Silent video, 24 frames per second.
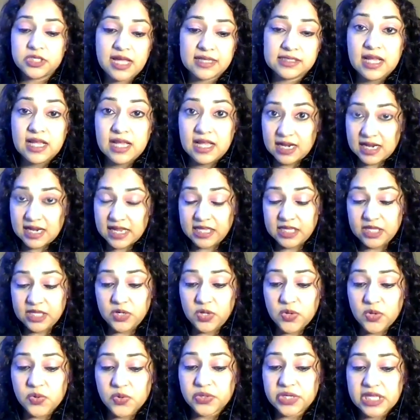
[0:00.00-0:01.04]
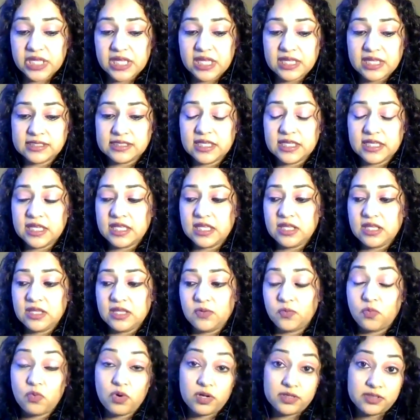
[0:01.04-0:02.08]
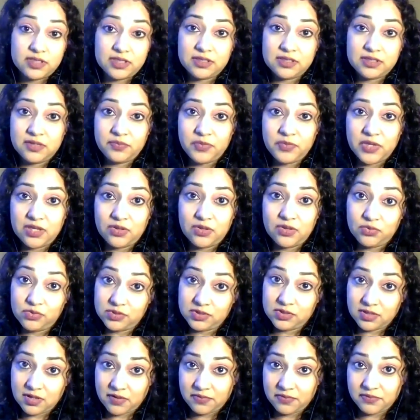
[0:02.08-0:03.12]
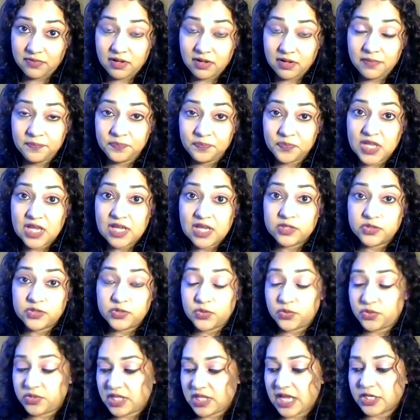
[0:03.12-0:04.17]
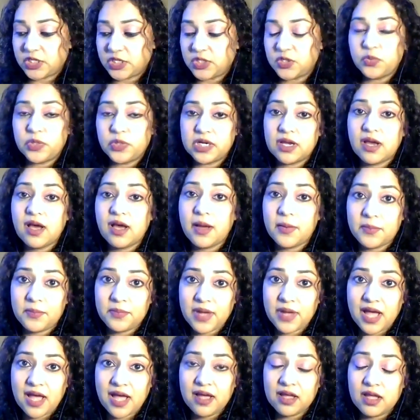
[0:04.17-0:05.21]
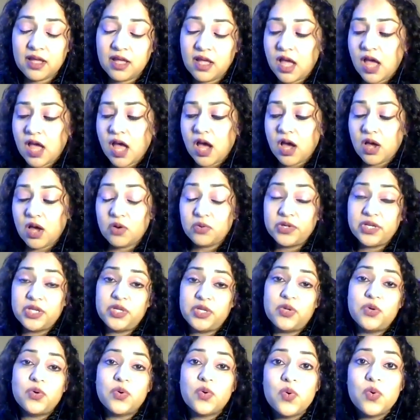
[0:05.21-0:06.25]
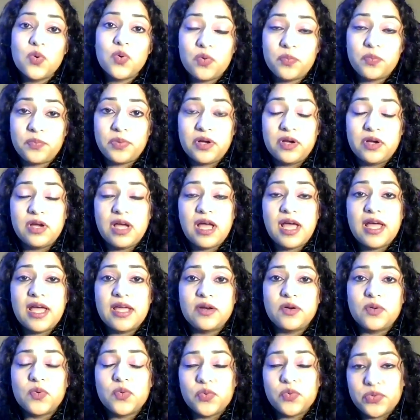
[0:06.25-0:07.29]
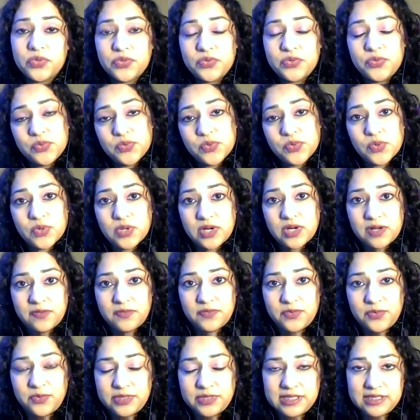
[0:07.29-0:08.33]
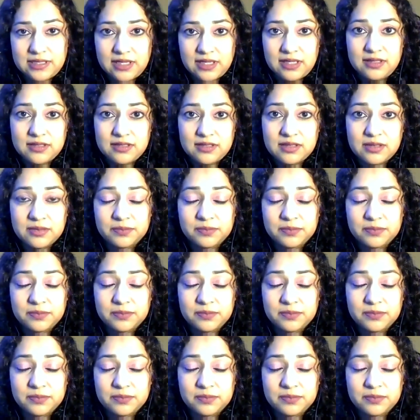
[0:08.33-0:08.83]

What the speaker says: that, like in your case, he wanted to make you suffer so that you would come back. How did you cope and go through all of those things?